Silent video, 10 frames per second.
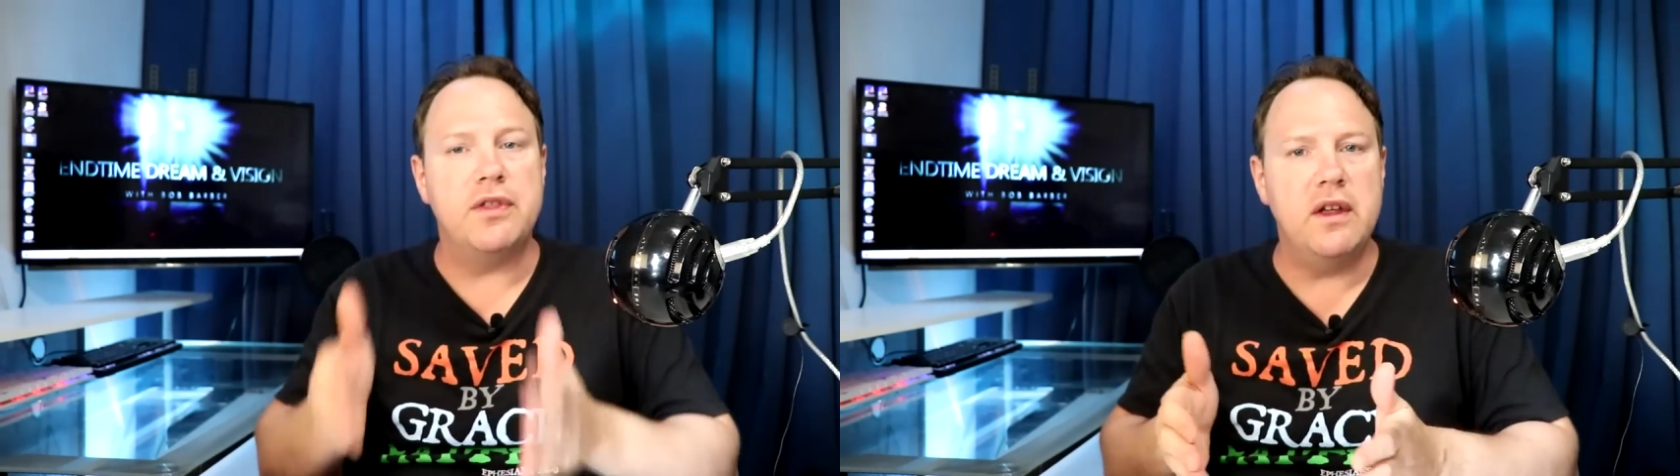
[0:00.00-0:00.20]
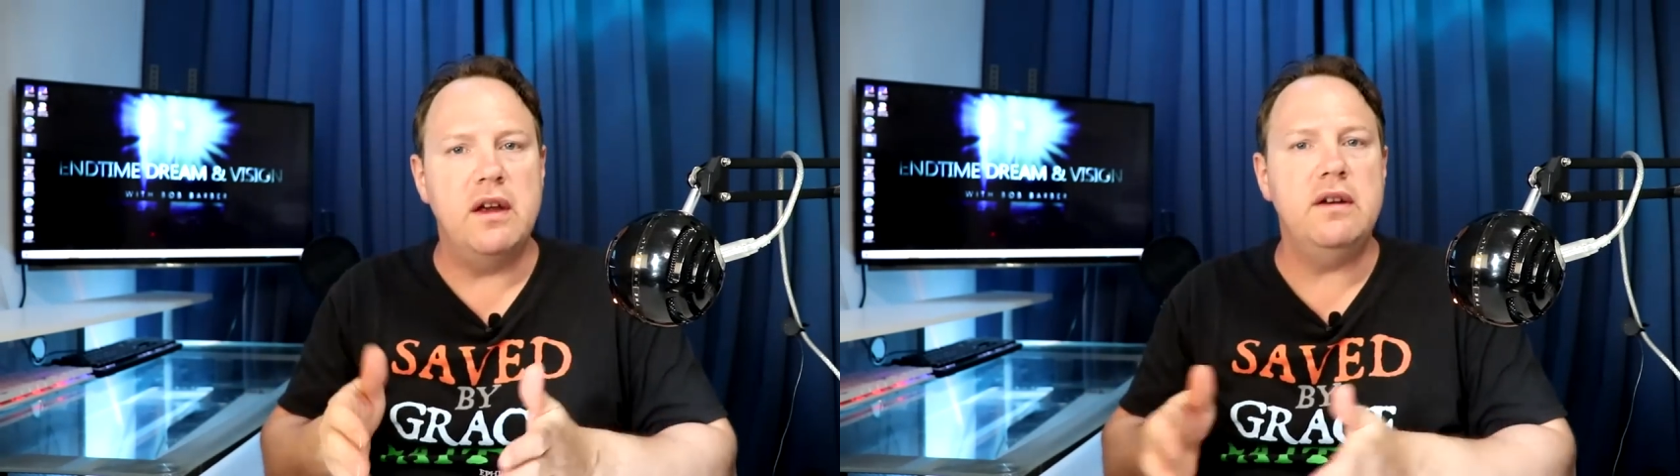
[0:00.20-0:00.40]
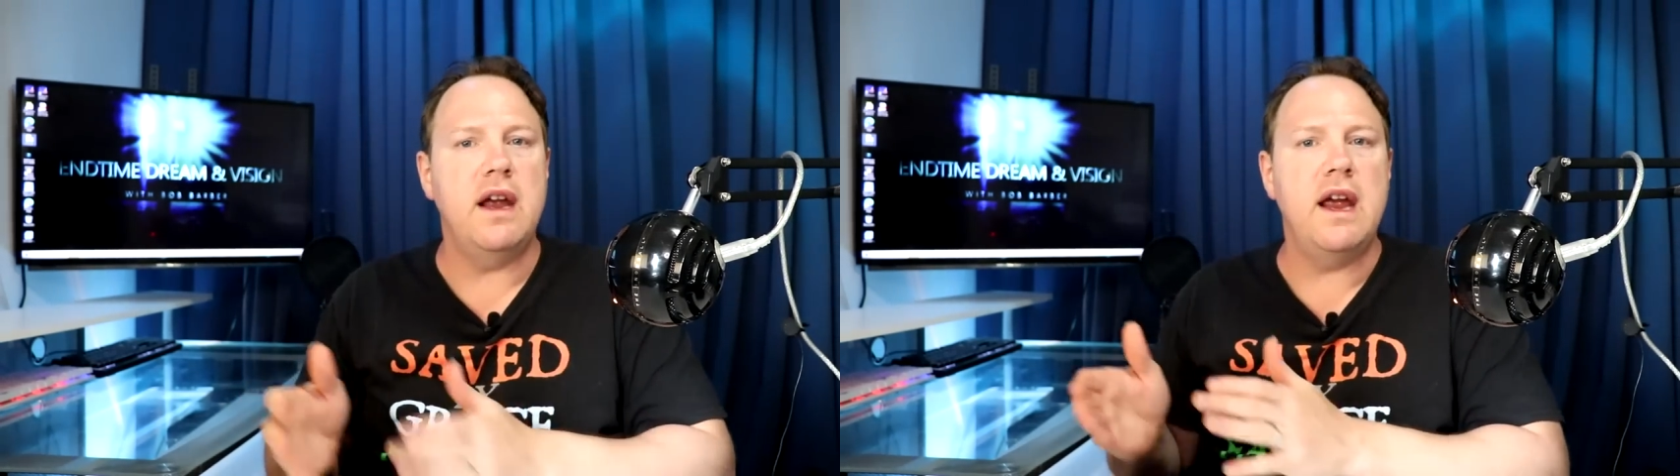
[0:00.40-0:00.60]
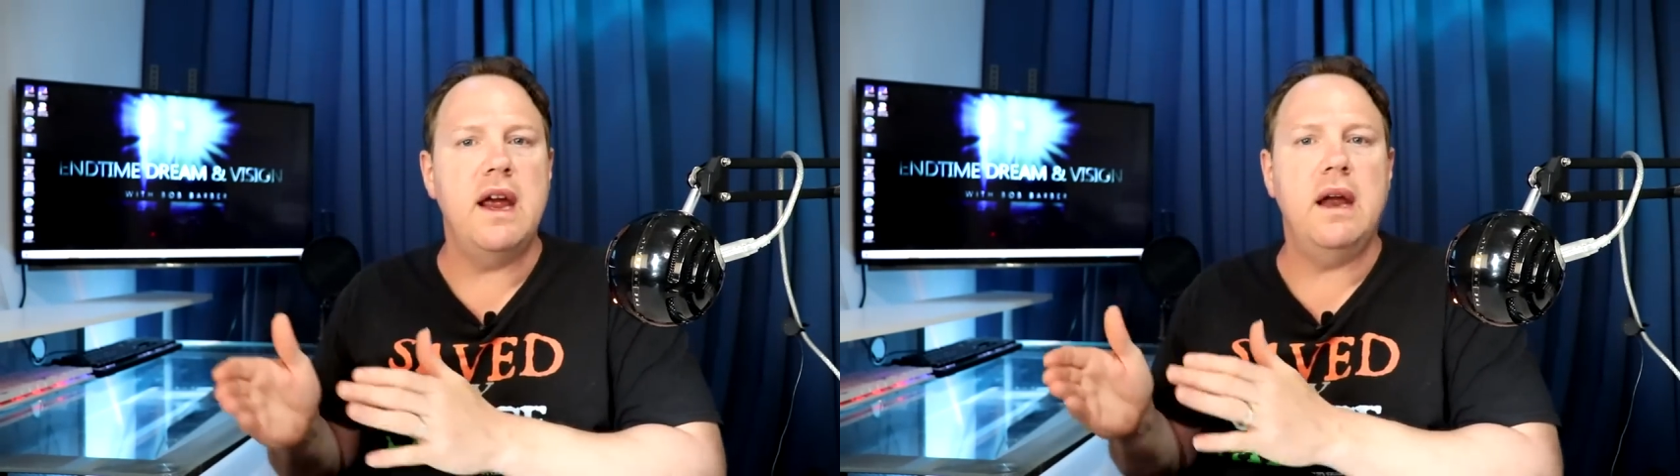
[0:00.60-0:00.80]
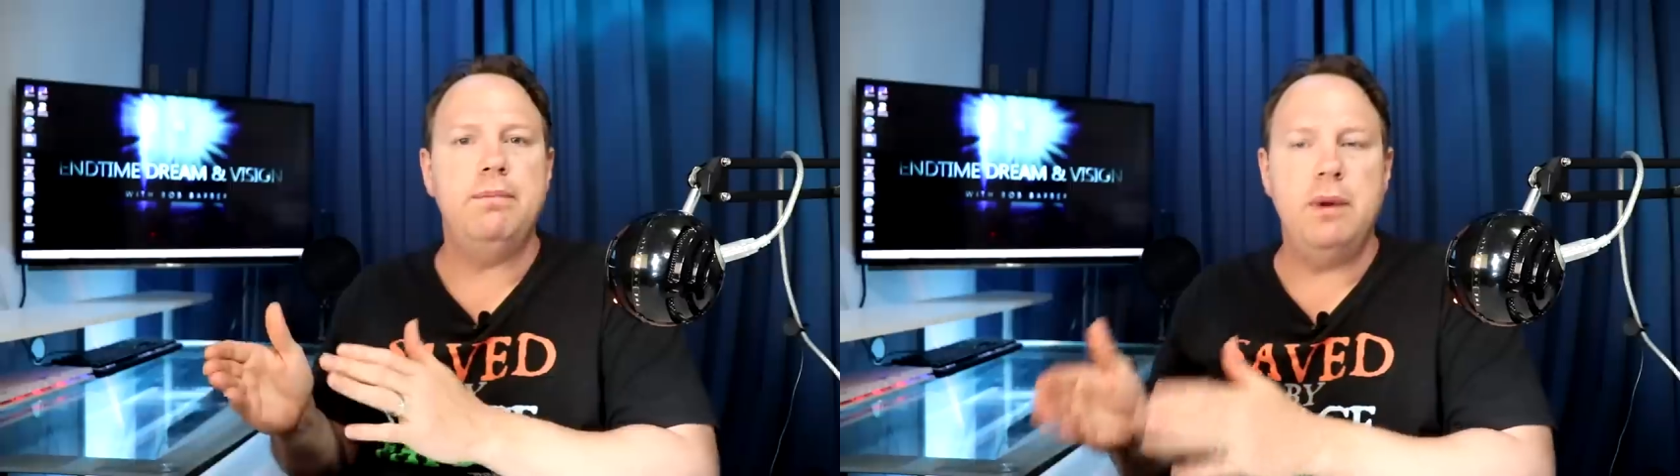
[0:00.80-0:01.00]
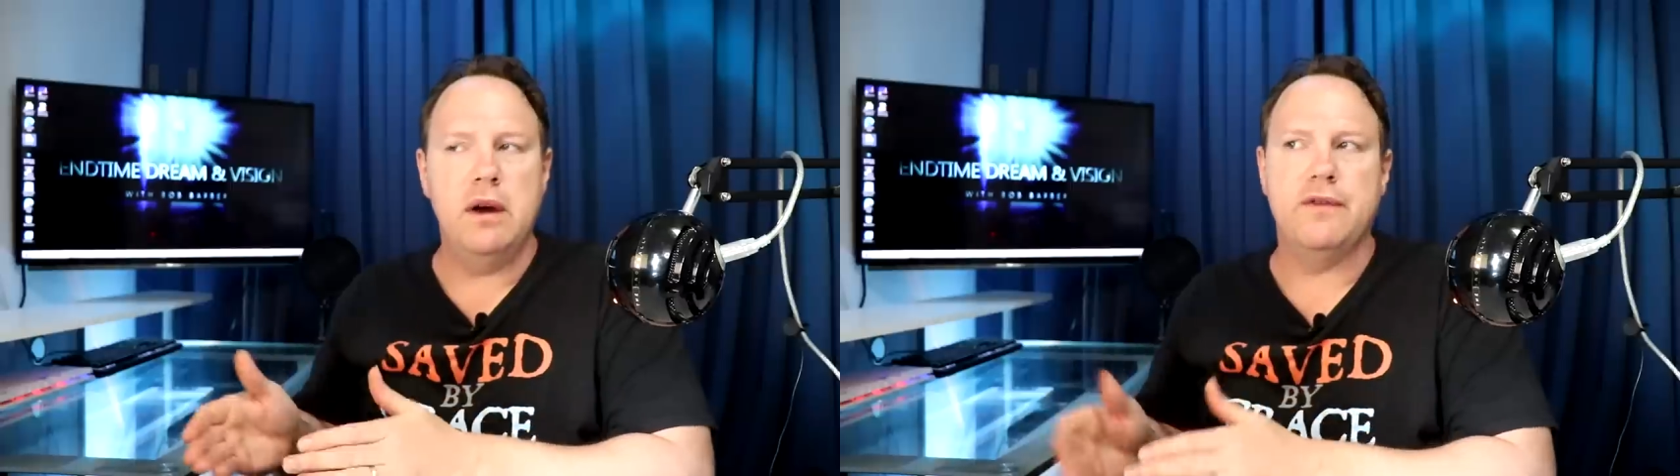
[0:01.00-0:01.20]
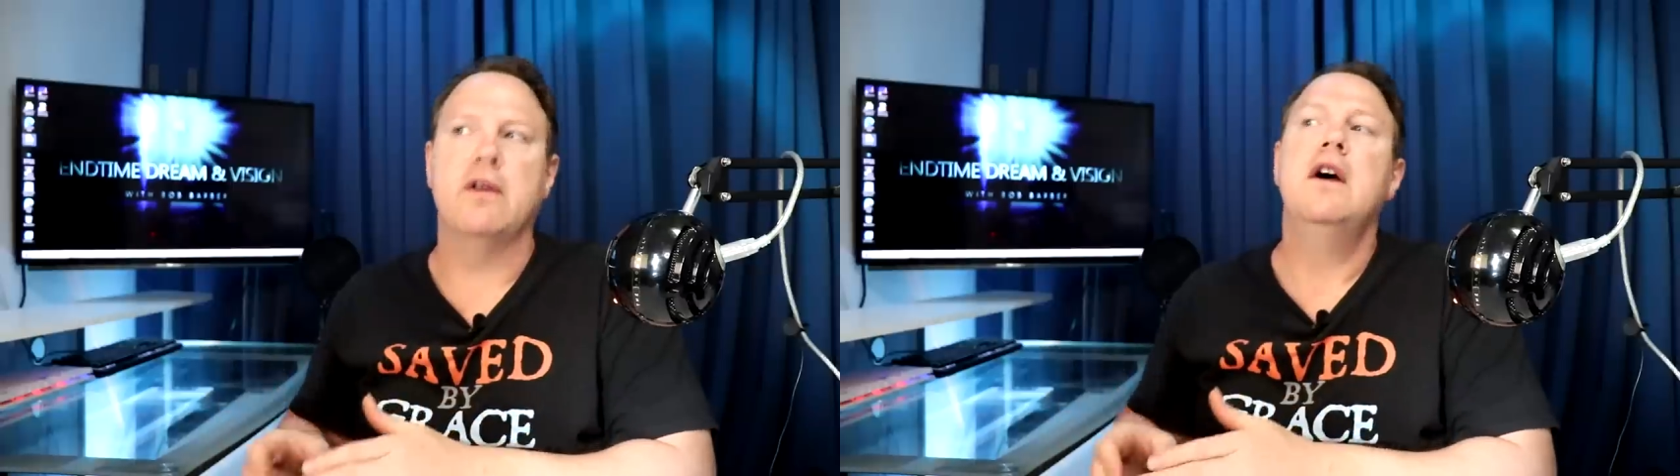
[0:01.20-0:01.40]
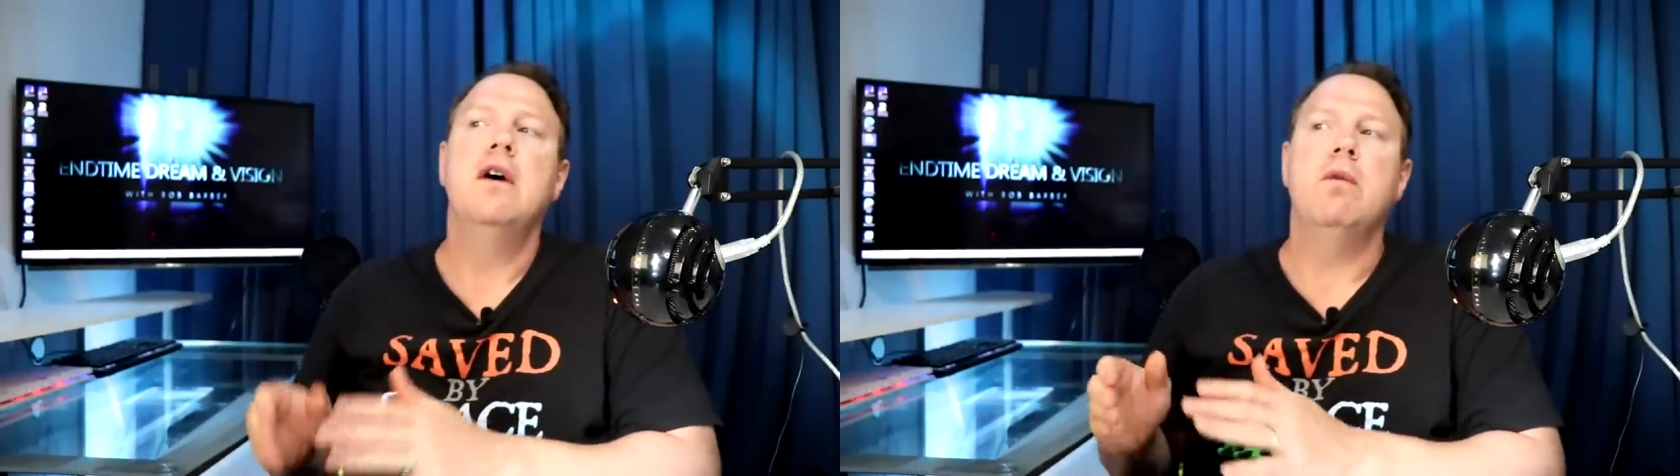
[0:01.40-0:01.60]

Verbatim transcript: thin and beautiful.